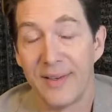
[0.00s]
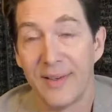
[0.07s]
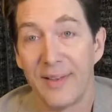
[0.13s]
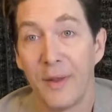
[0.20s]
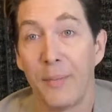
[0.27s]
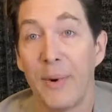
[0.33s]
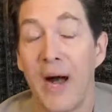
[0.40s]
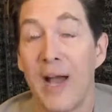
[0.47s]

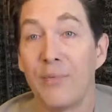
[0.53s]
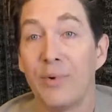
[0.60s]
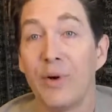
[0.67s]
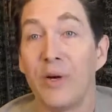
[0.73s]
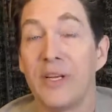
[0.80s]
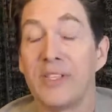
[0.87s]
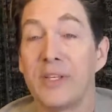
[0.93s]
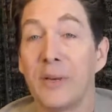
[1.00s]
The
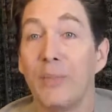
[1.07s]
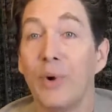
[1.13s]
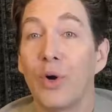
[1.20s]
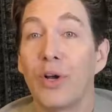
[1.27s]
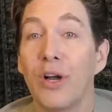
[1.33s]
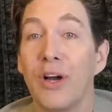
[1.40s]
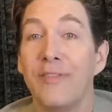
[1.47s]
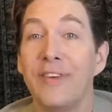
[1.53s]
Bible is a
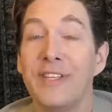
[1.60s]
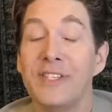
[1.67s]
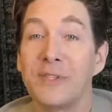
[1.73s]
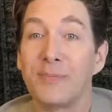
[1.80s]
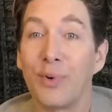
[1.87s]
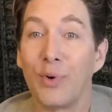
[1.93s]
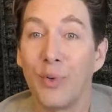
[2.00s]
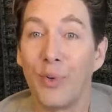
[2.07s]
book of
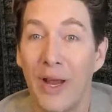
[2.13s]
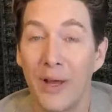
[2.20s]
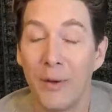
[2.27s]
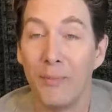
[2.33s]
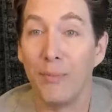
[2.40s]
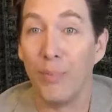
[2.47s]
inspiration.